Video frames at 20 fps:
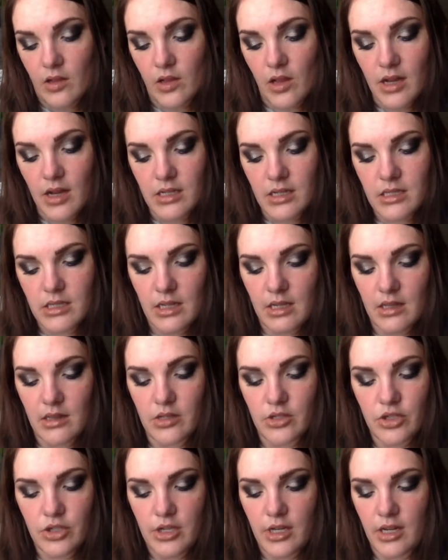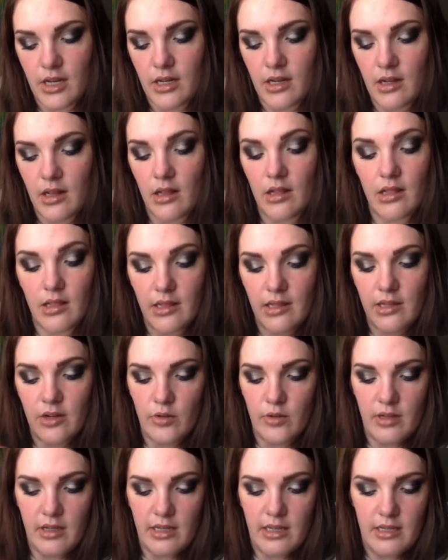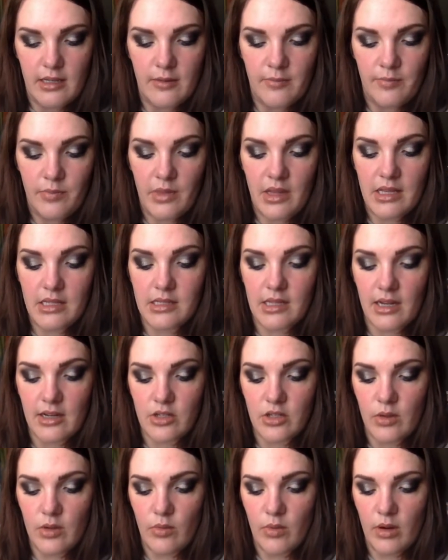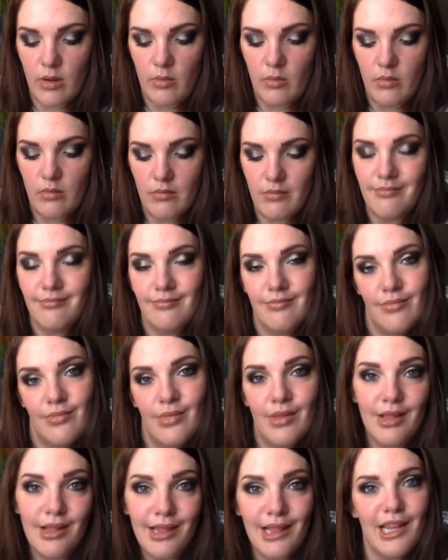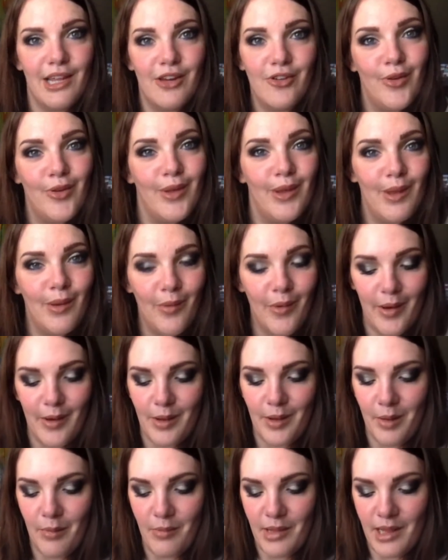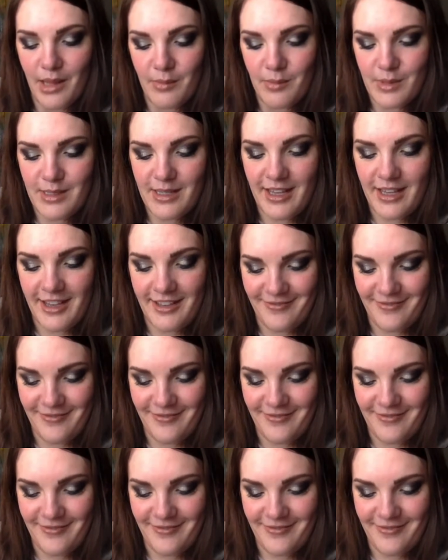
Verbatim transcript: gloss in the shade Literally. It's actually what I'm literally wearing on my lips.